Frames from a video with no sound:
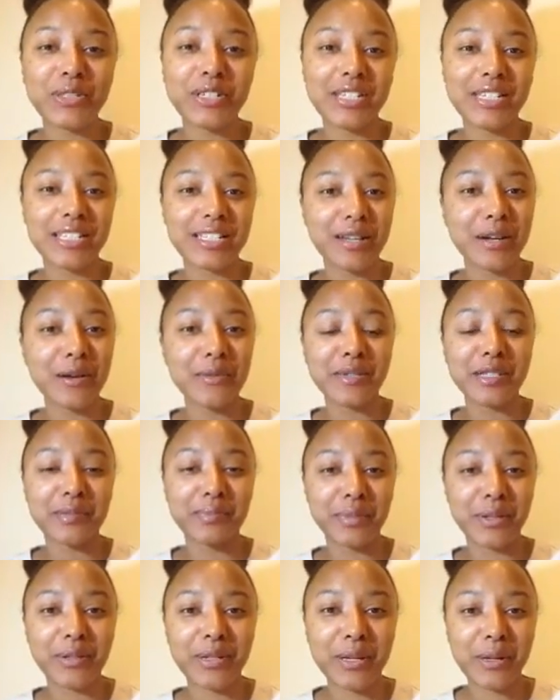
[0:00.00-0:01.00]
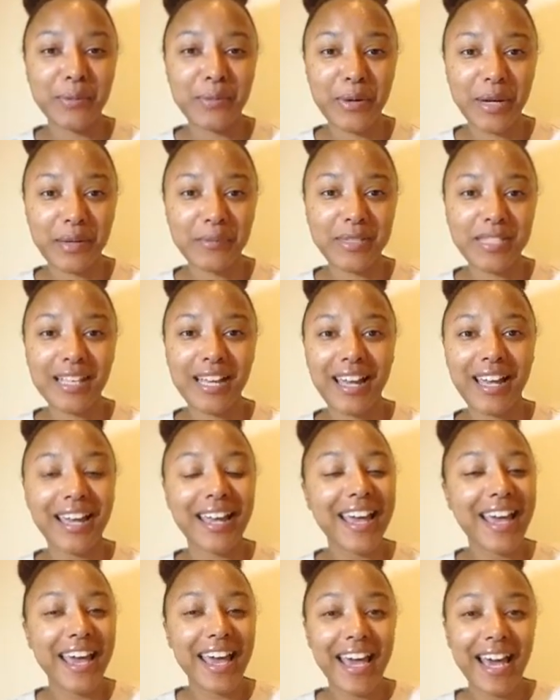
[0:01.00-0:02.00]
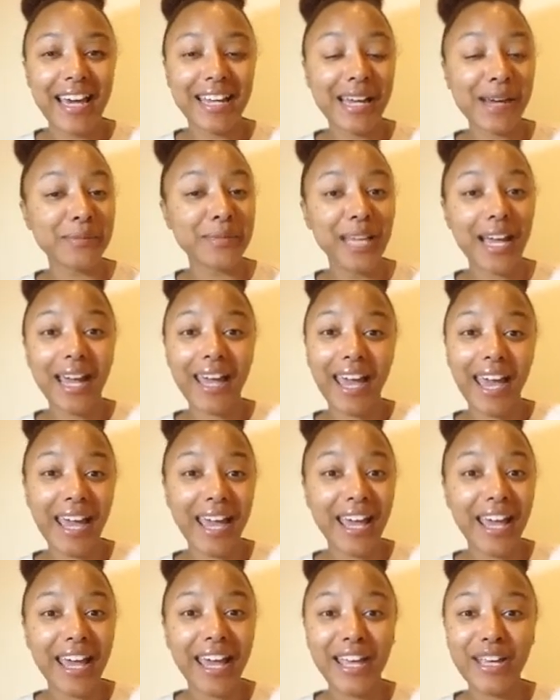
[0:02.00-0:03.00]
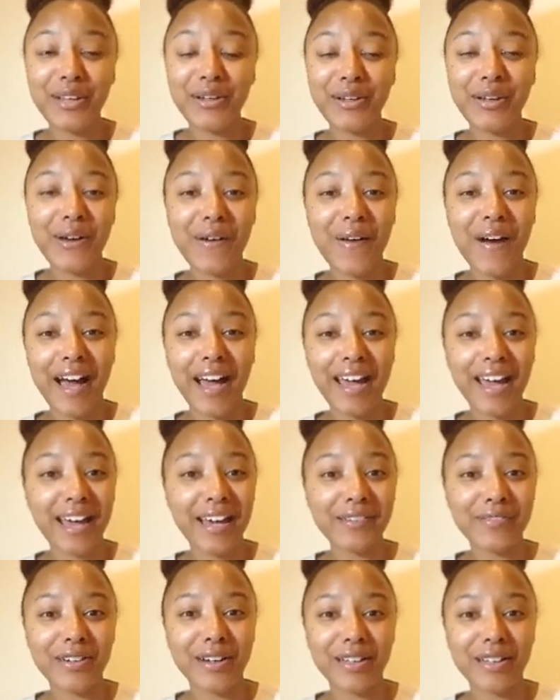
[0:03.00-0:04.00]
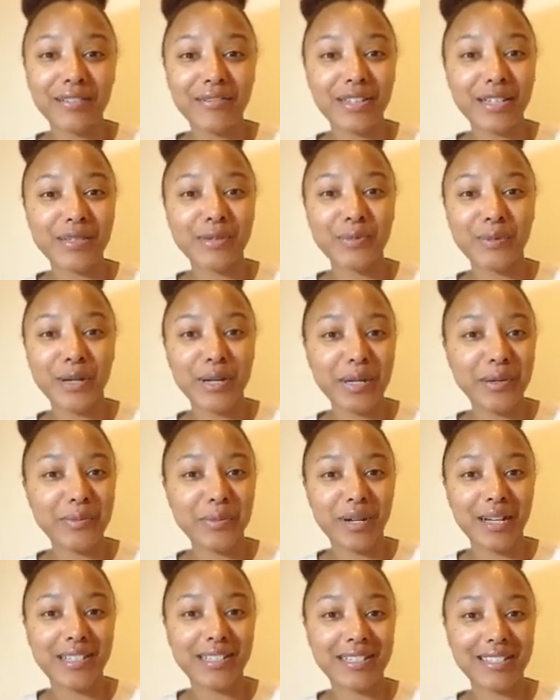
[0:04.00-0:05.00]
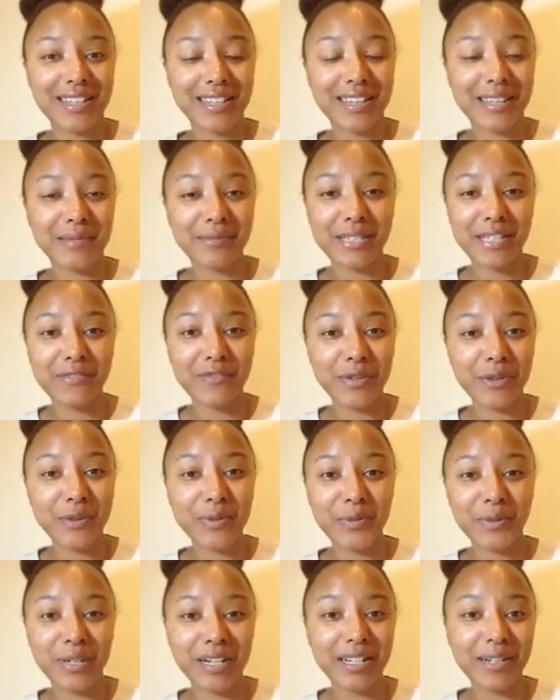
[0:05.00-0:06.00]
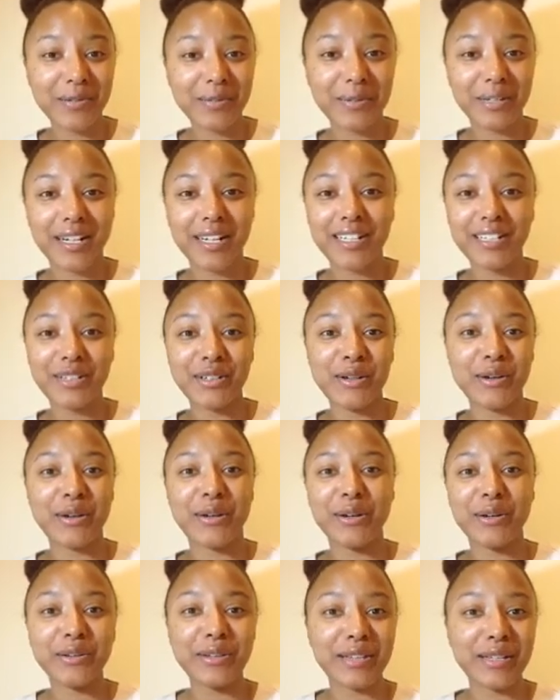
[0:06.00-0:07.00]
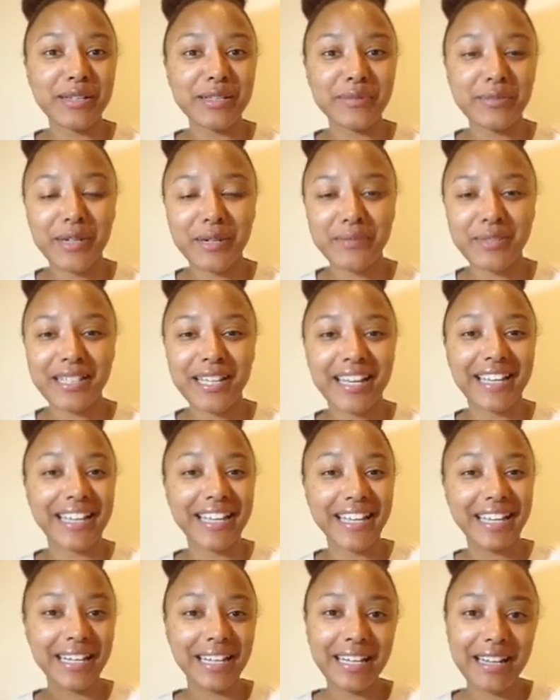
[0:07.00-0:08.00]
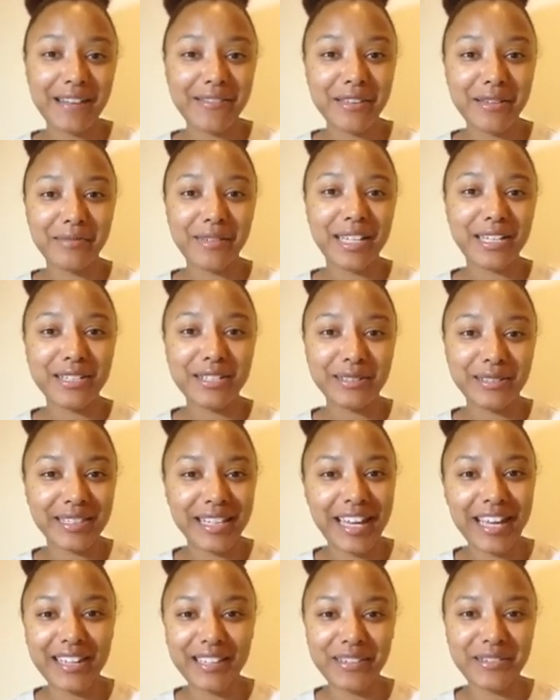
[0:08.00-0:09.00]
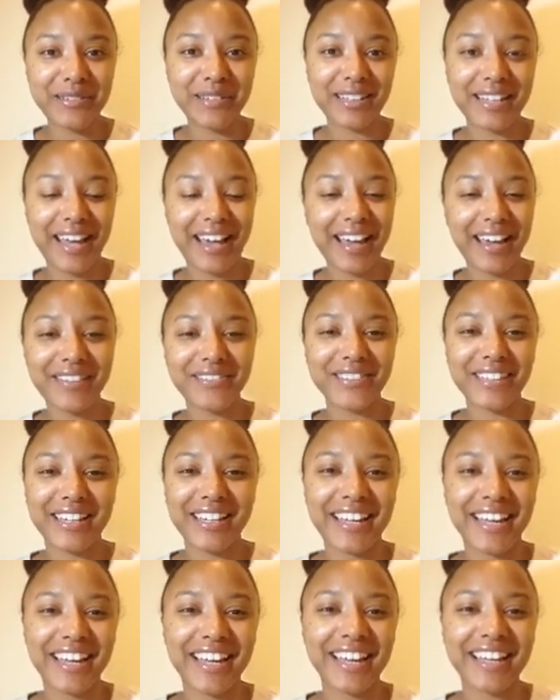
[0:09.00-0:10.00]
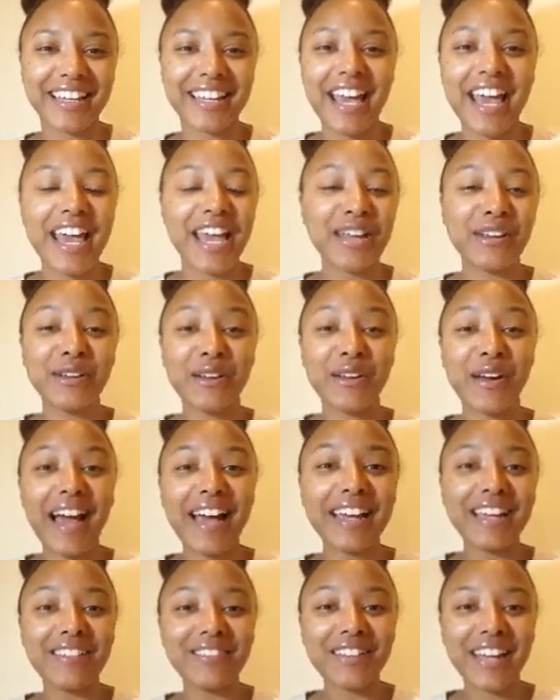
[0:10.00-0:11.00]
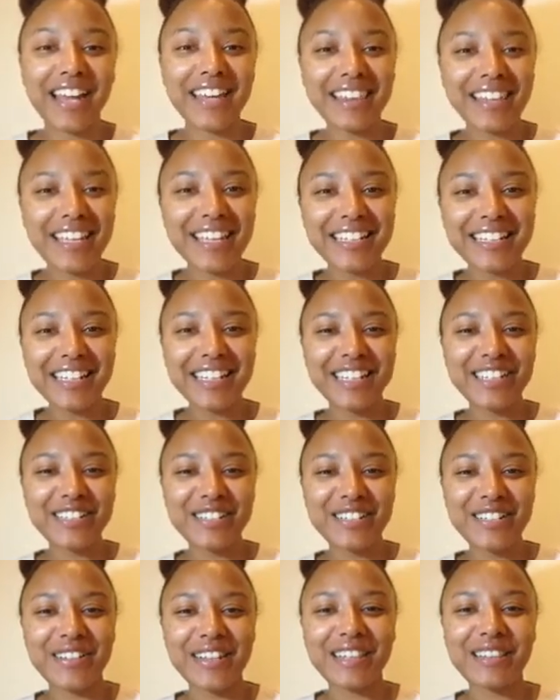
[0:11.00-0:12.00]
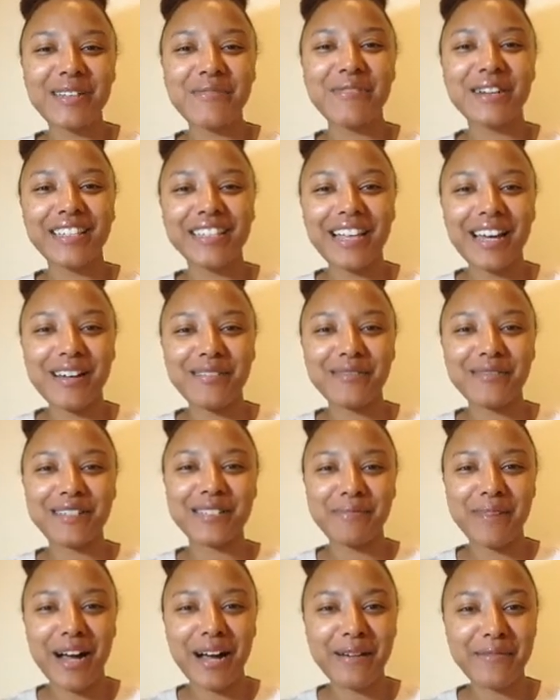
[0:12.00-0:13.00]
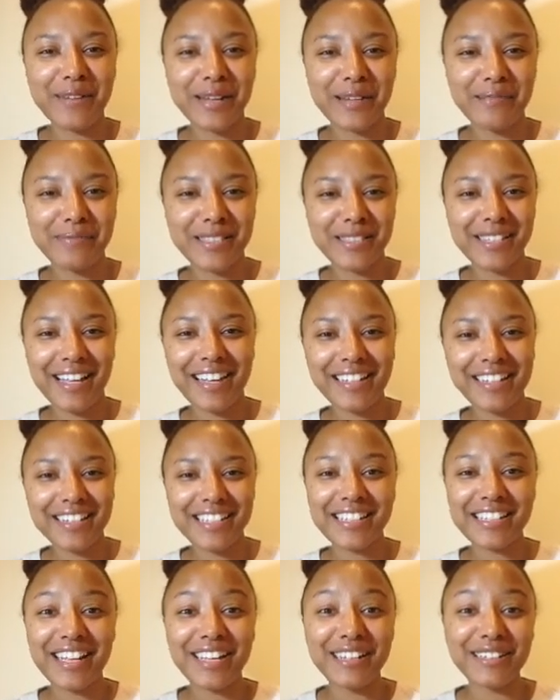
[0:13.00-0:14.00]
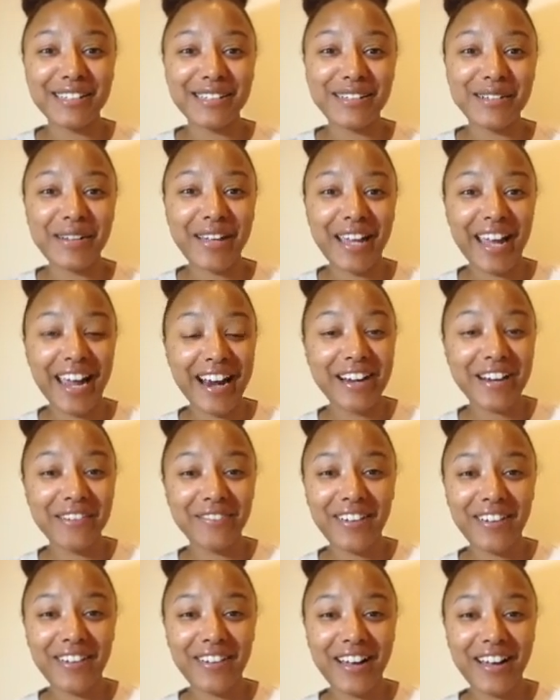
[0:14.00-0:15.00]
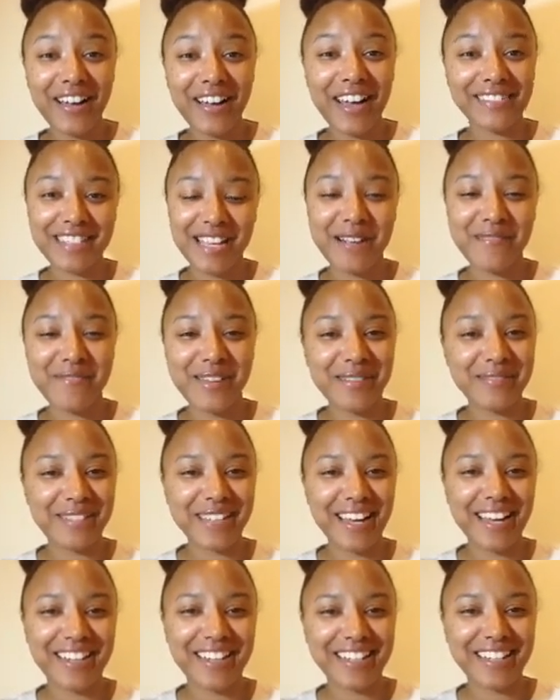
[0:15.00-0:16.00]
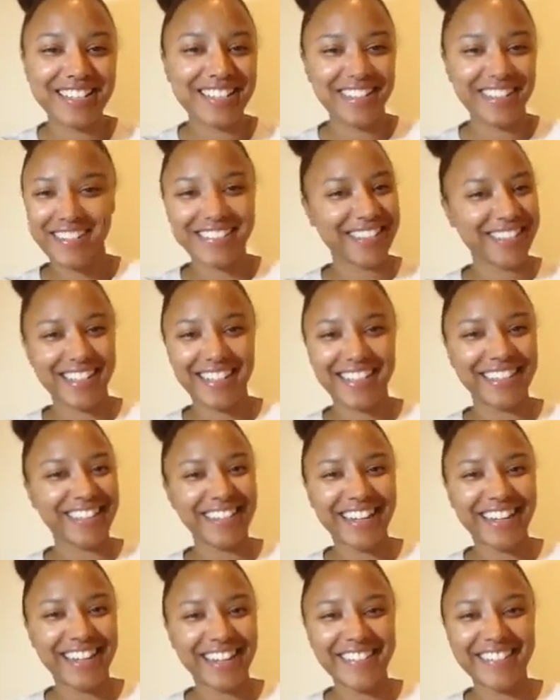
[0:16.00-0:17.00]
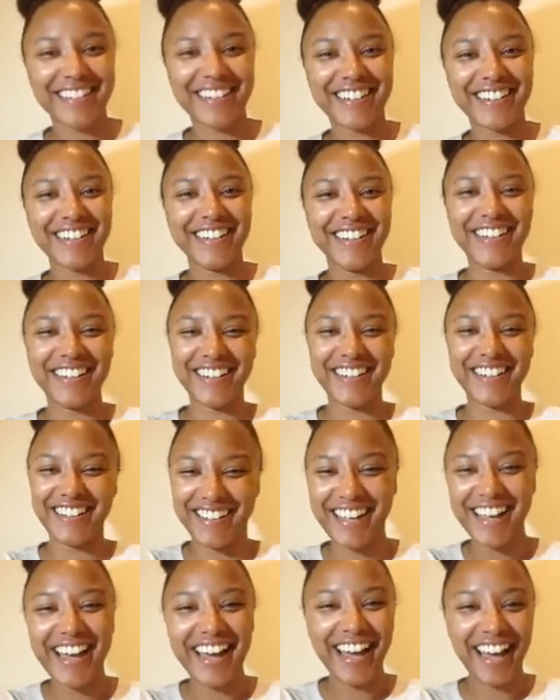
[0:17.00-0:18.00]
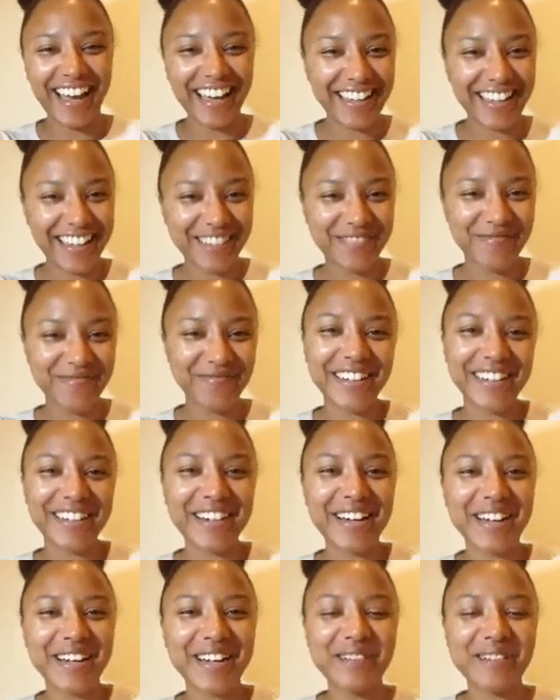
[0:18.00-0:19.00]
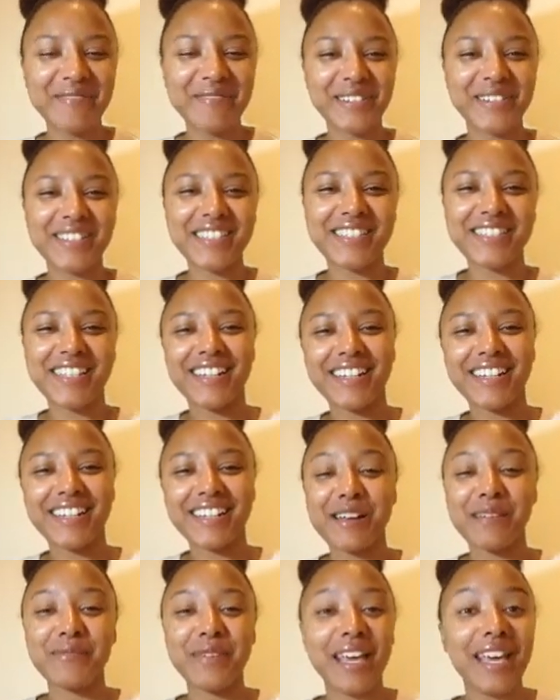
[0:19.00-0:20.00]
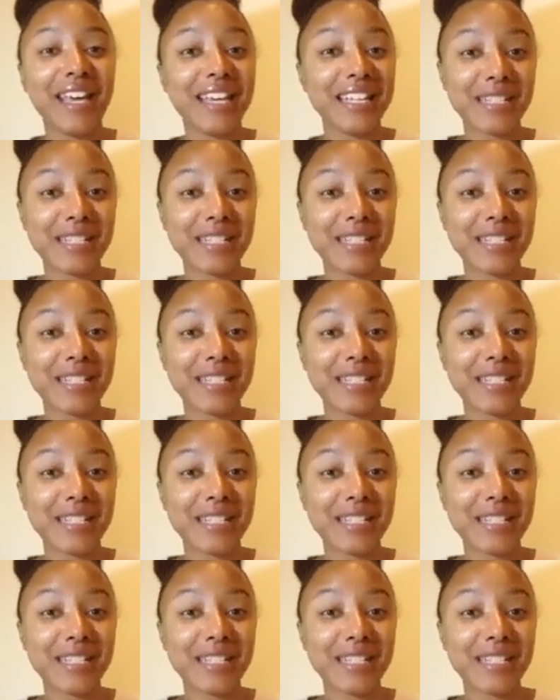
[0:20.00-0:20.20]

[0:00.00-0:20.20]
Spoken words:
Jasira was building a website, and I'm like, hey, I have all of these WordPress themes. If you want one, go to this website. Any of them that you like, you can have it. And, I think, didn't you get the one that was my website? And she's like, do you care if I have the same website as you? I was like, no, girl, I can better help you set it up.